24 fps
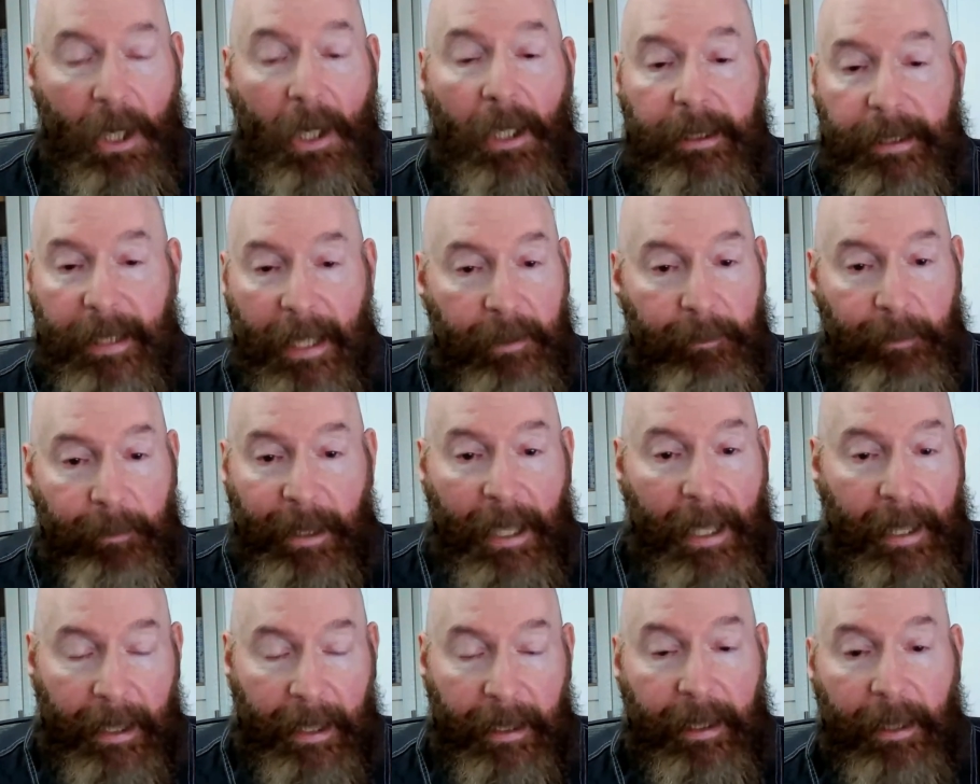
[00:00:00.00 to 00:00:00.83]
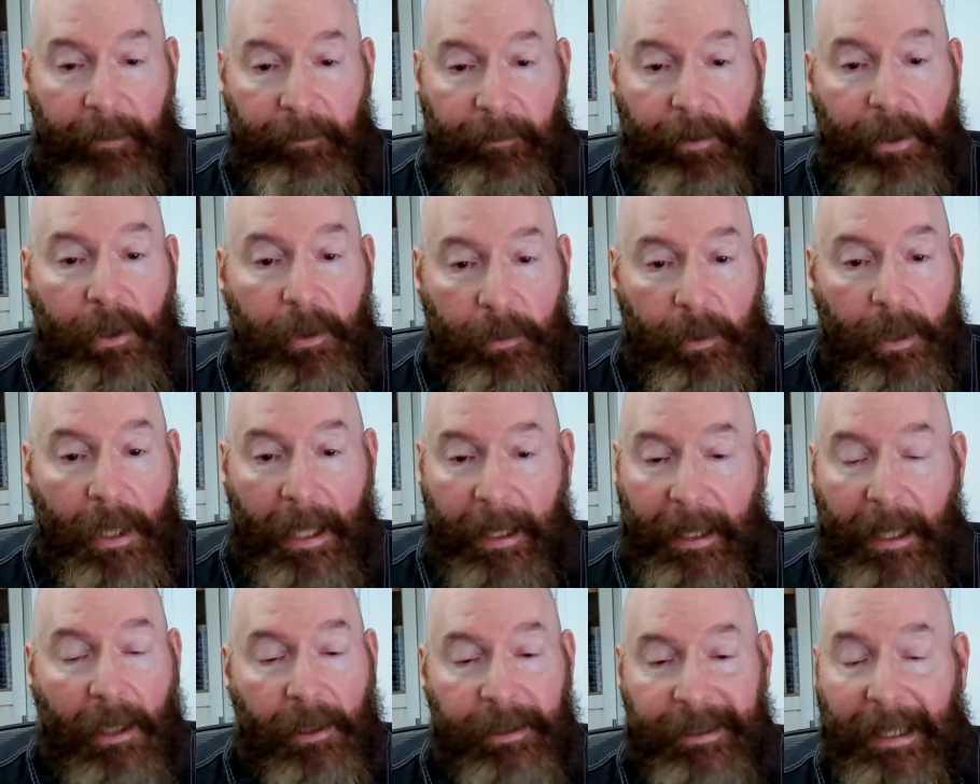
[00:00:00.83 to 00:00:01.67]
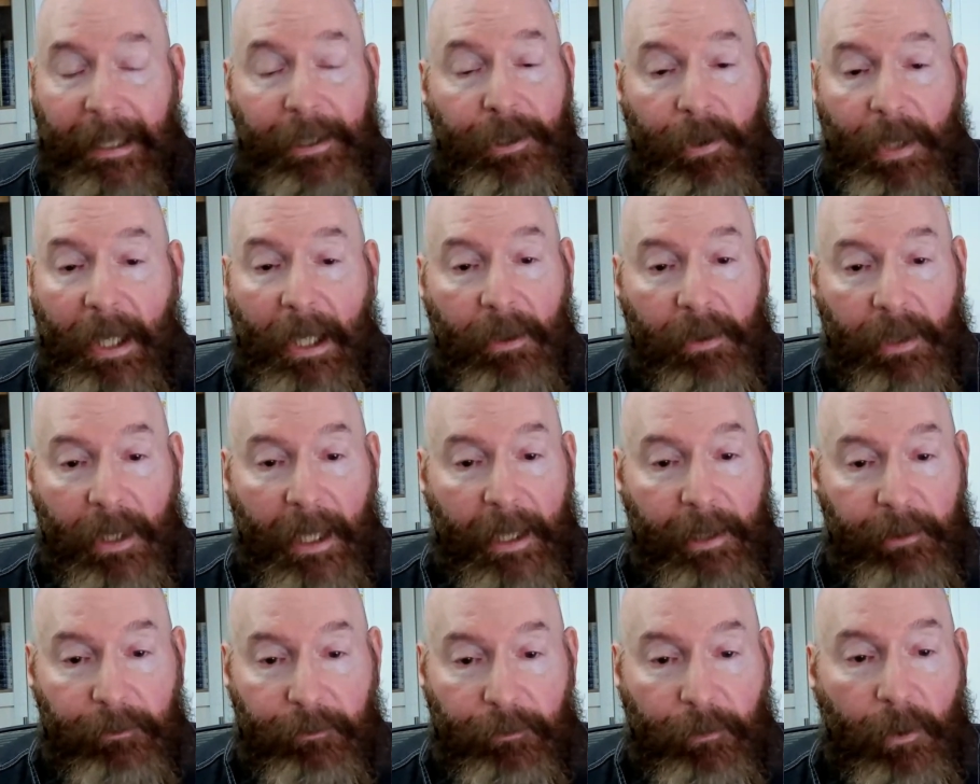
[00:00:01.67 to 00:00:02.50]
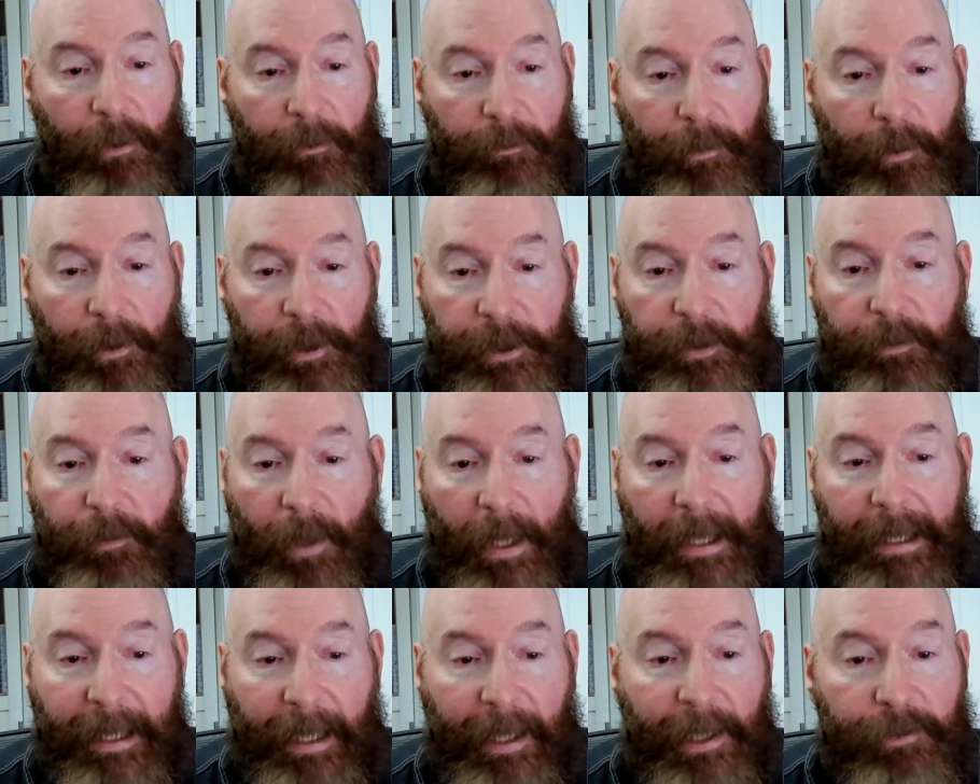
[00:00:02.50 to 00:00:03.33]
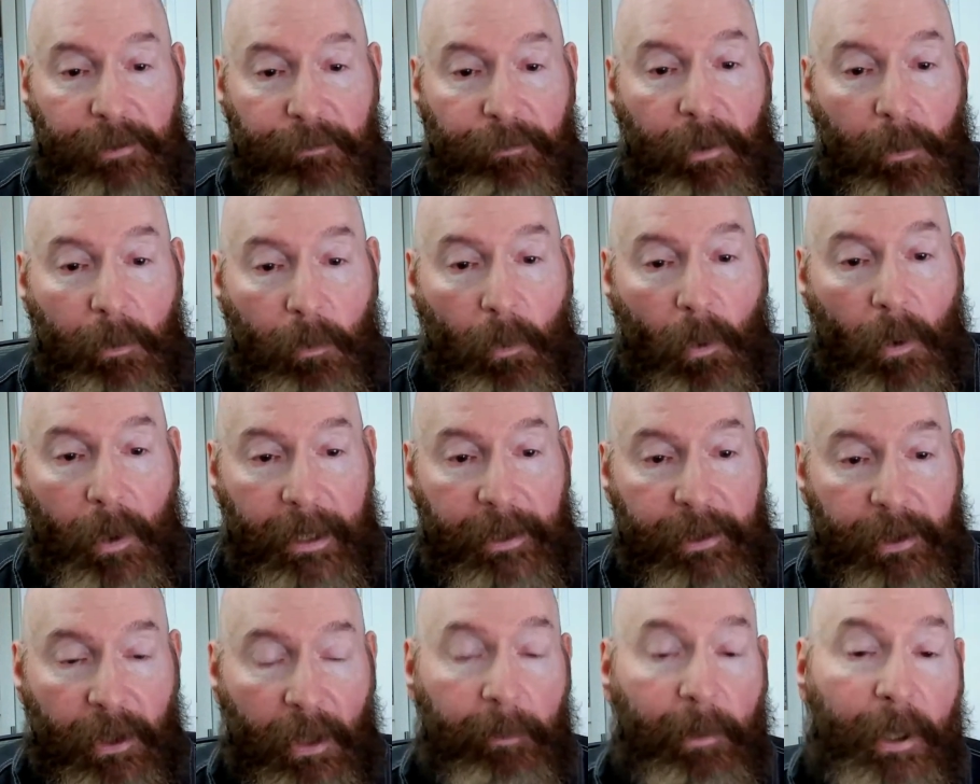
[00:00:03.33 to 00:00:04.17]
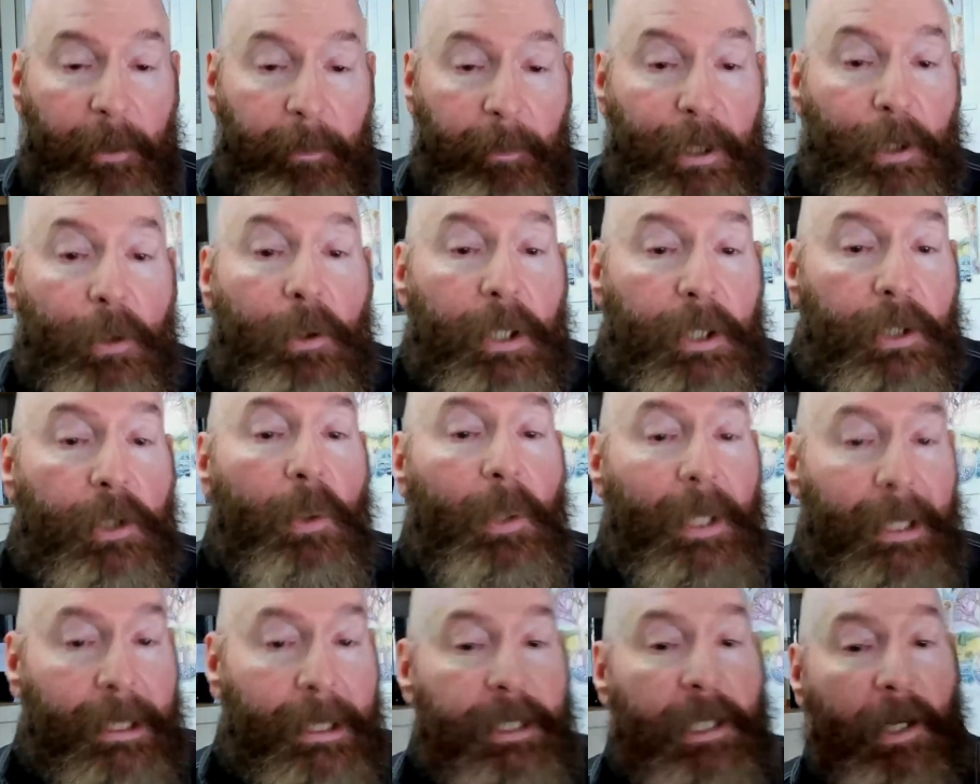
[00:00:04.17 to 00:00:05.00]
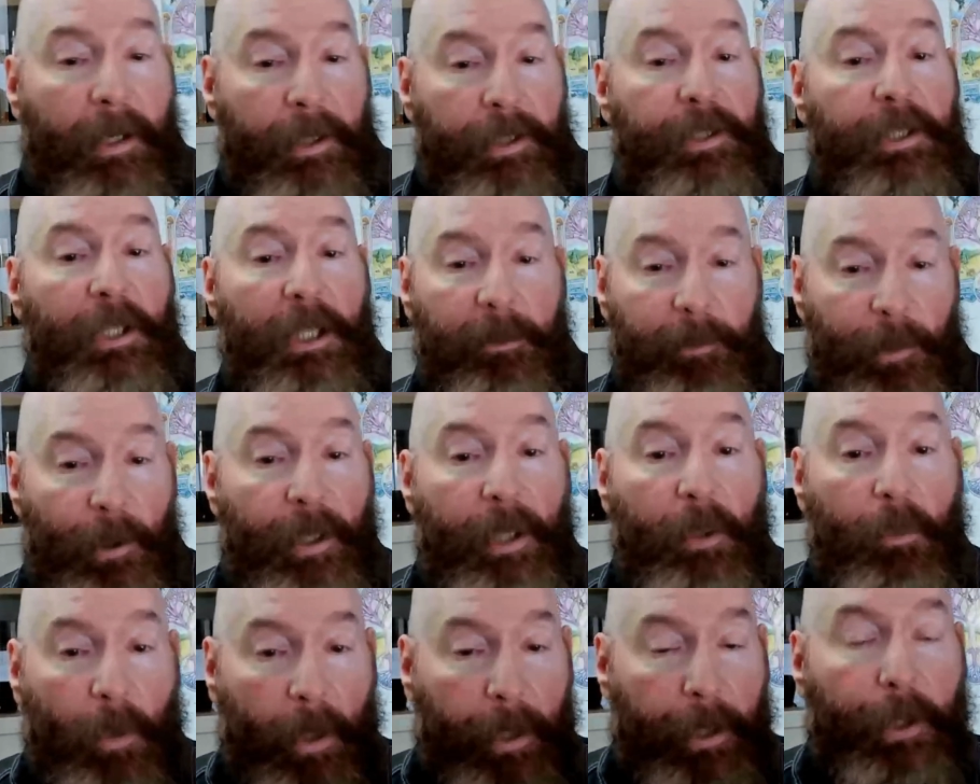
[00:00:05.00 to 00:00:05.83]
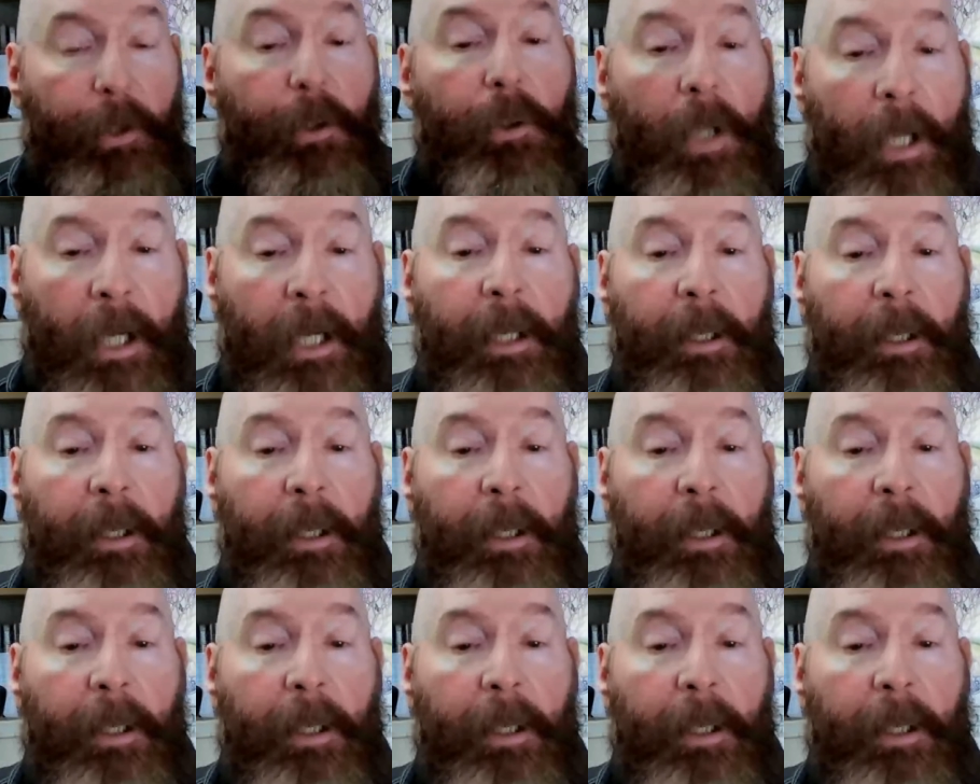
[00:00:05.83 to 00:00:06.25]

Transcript: contact me and I can give you, like, I'll send you an outline for ideas for awarding ceremony, but you can do an entire ceremony where you